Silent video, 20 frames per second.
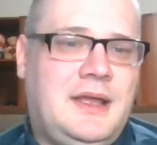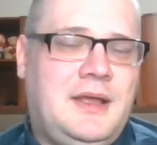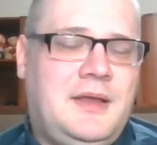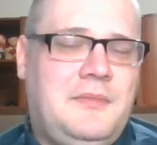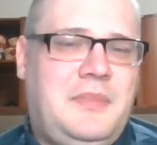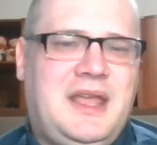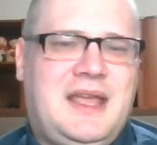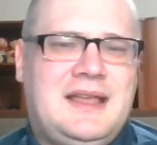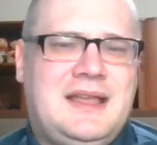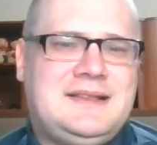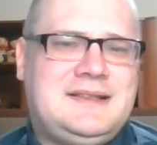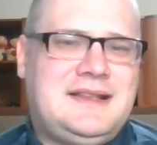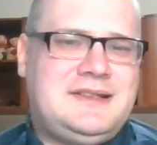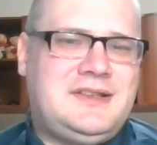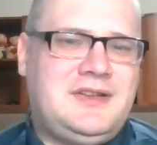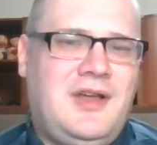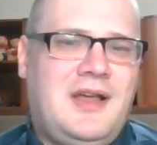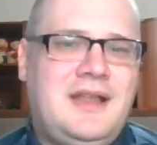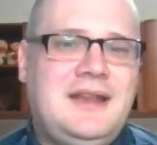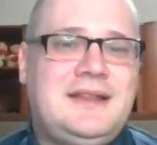Because
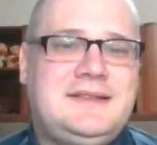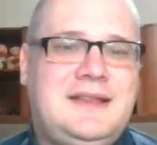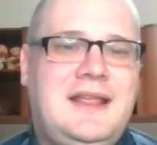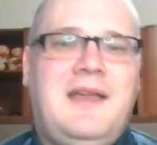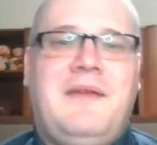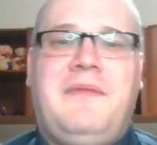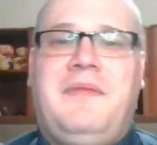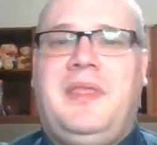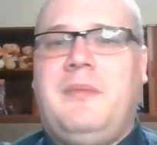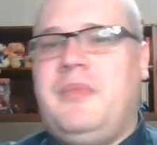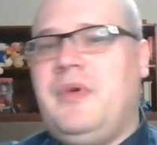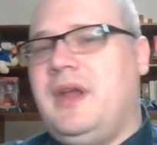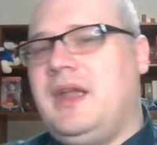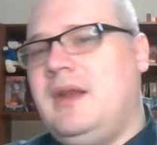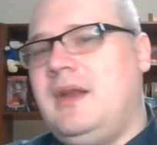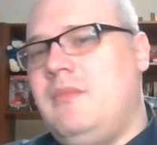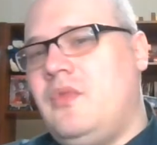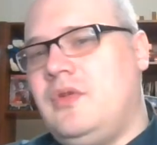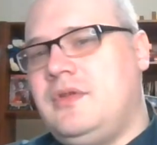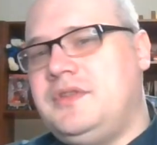it's not as if the brick
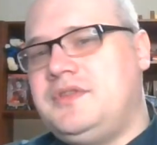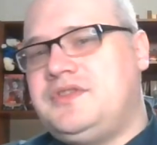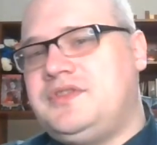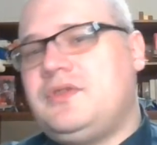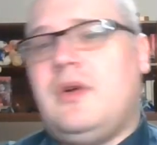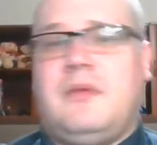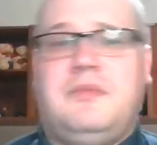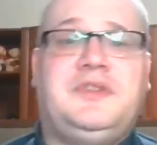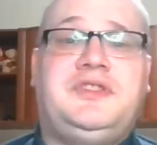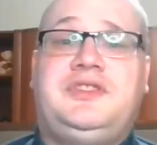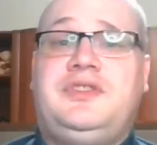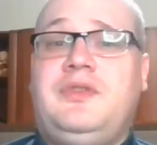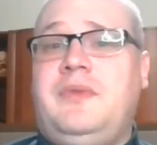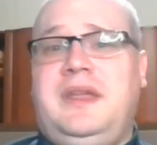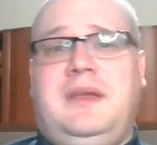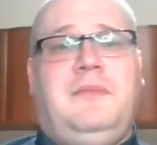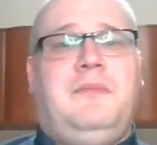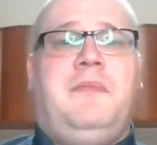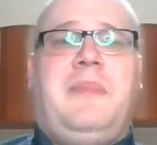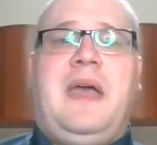and mortar store was
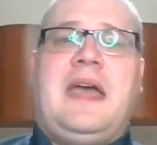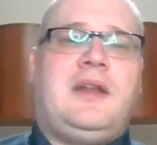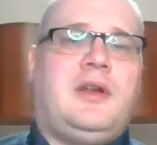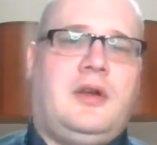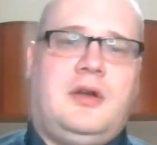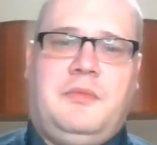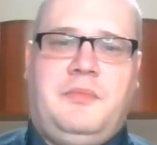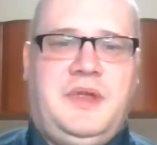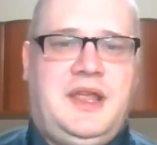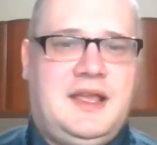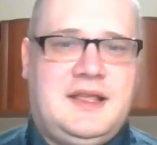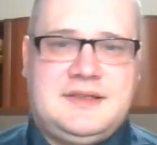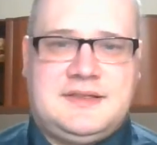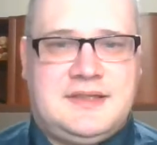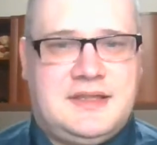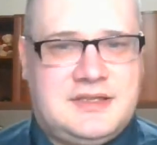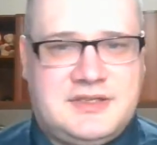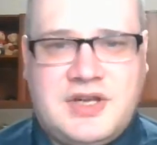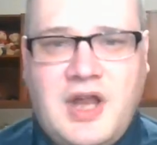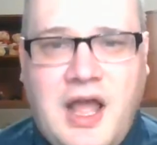doing better because
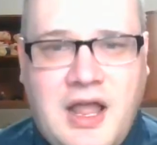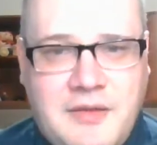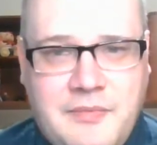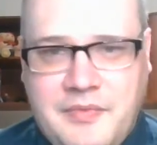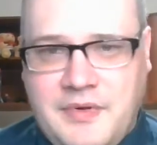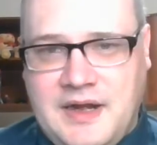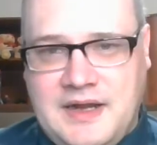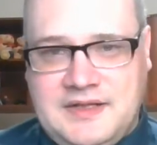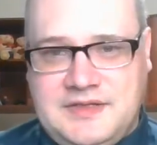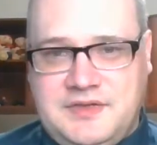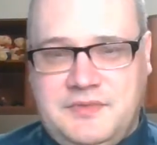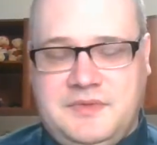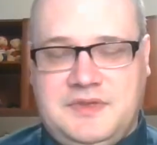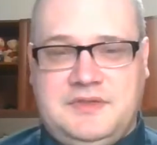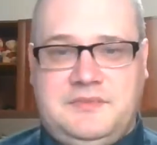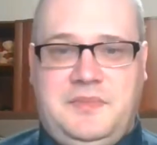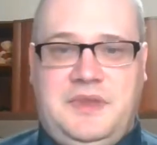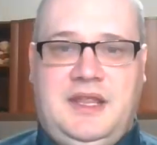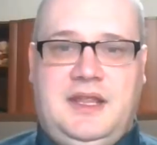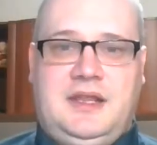the stock price
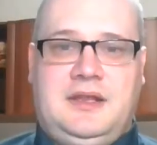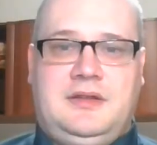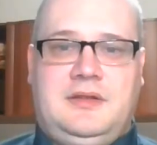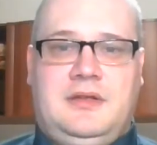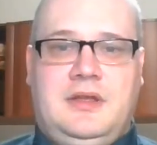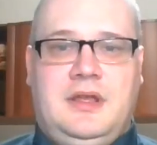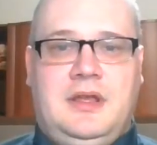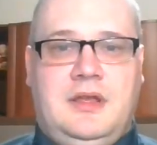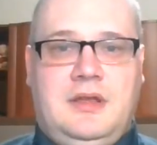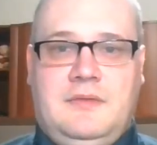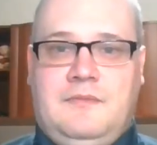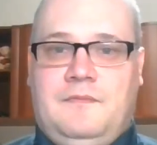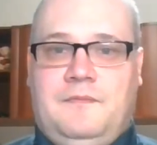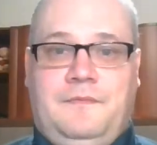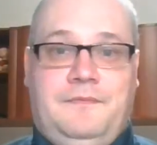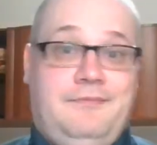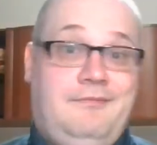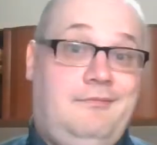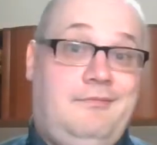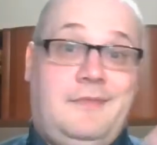was being
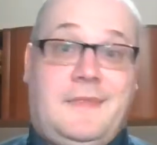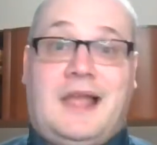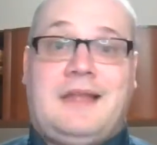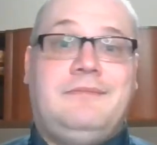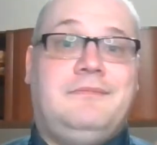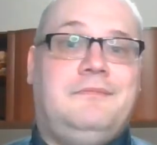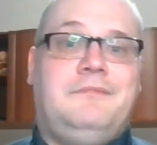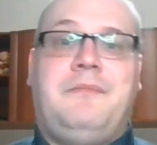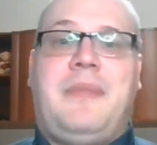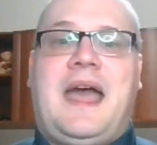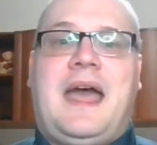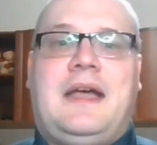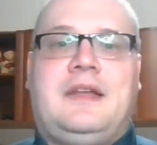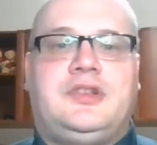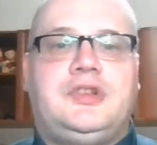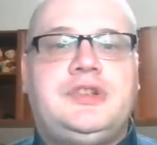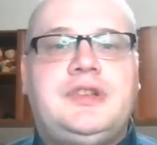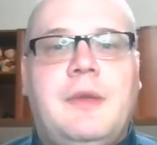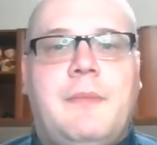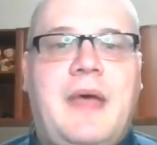
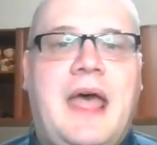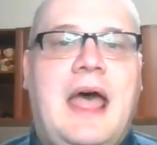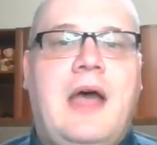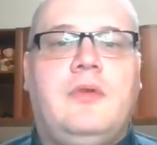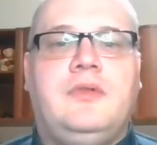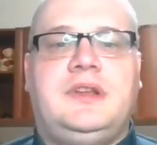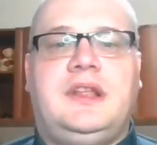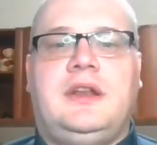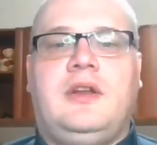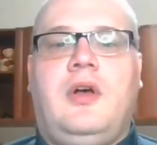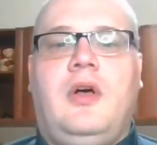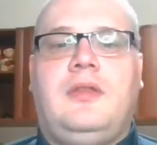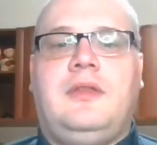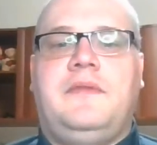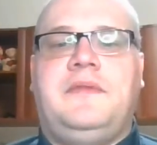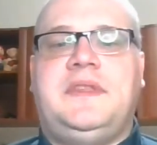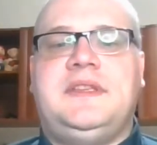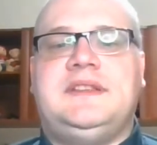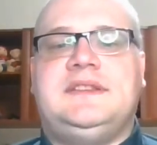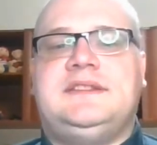bashed about in all
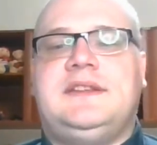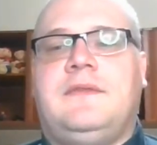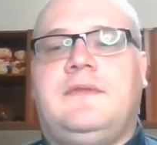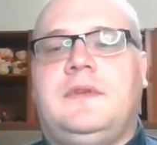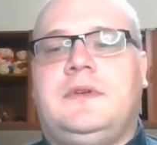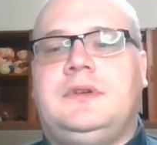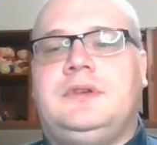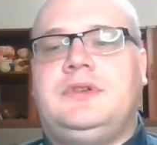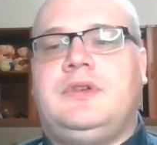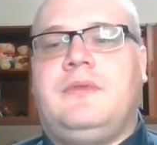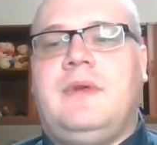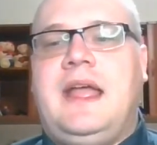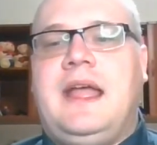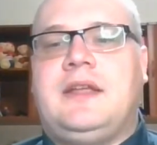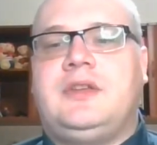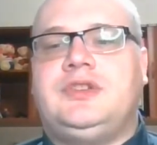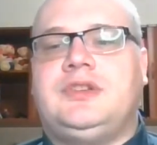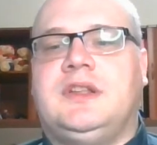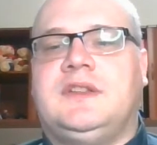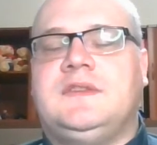of these different
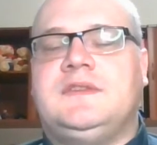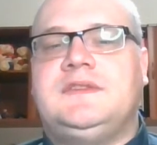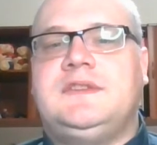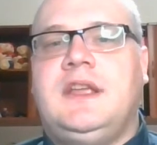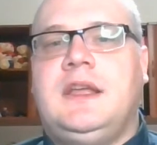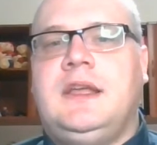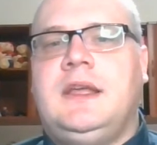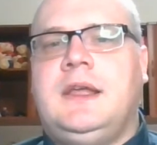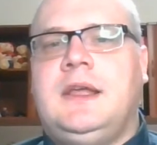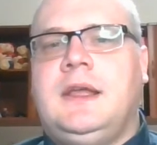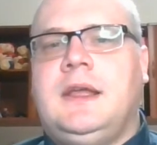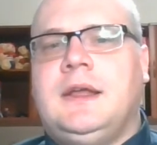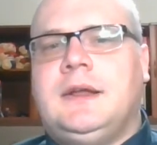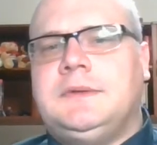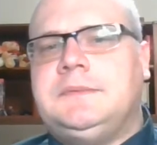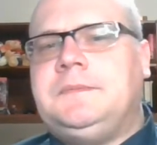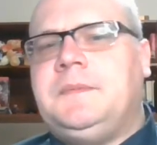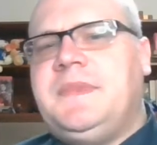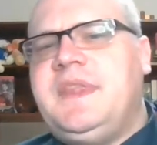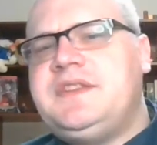directions.
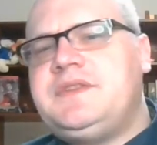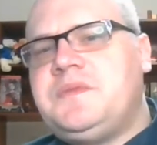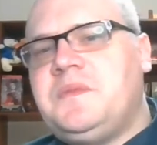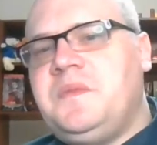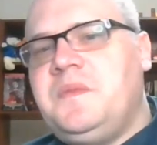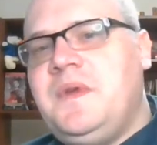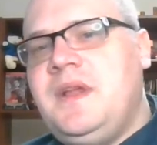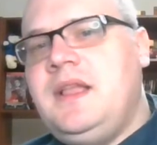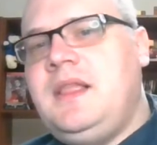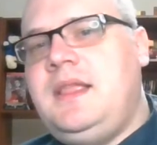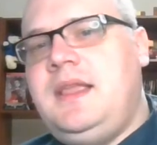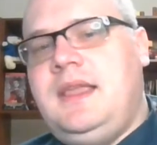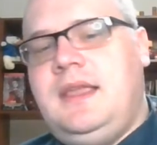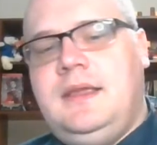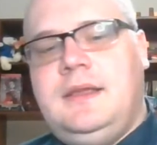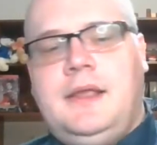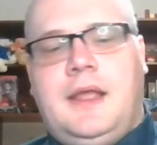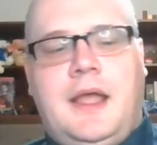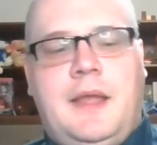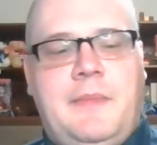This
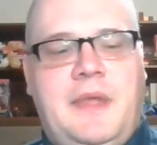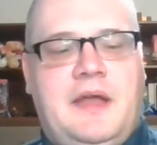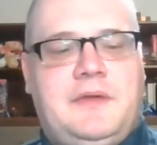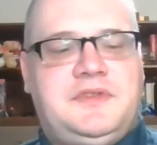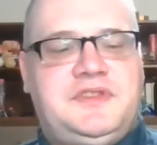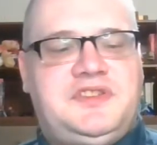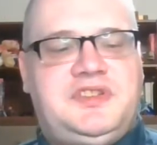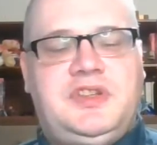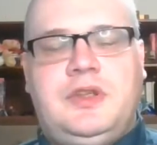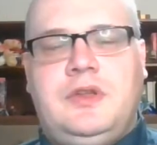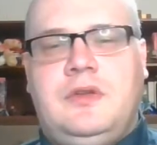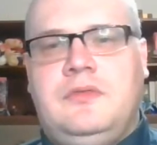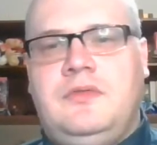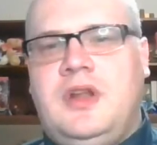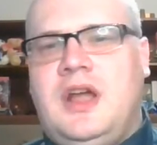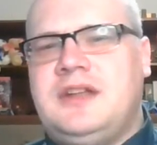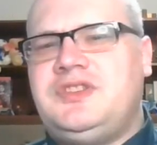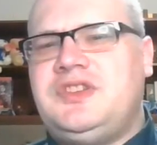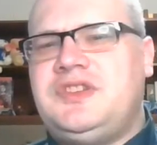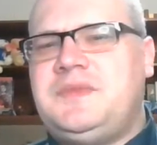really amounts to
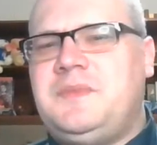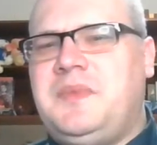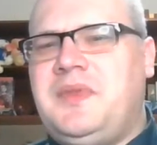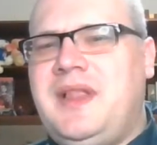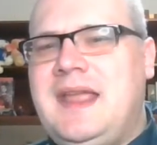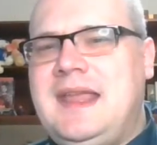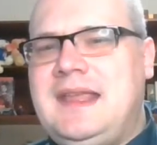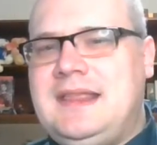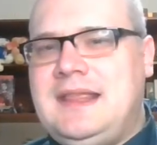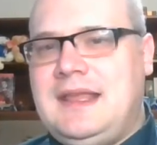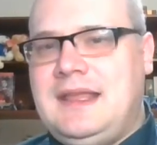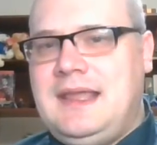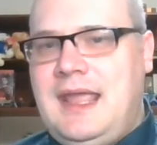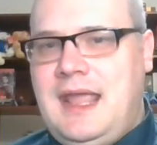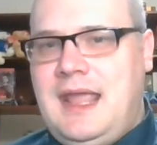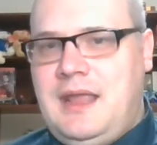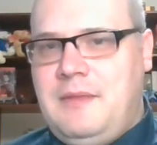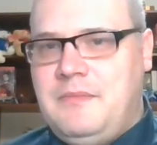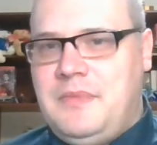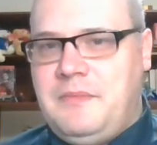not just playing the
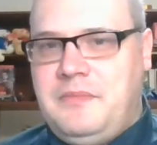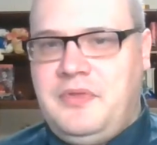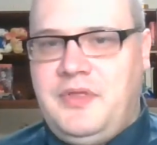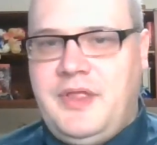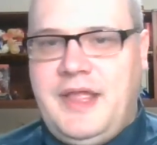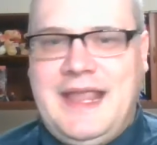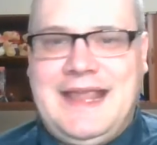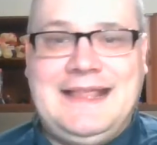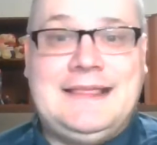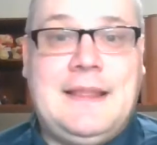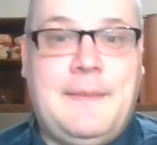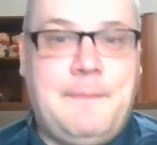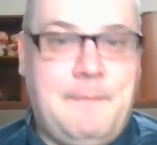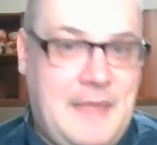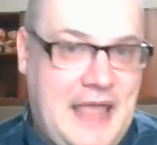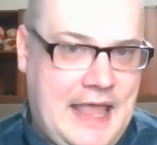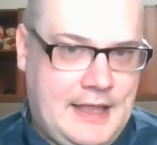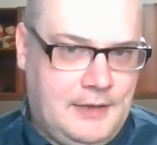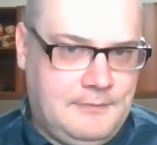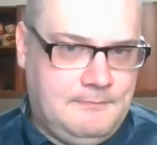game, but playing the
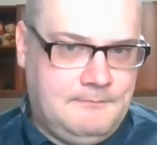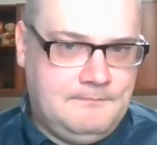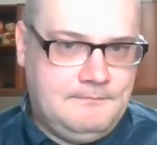man.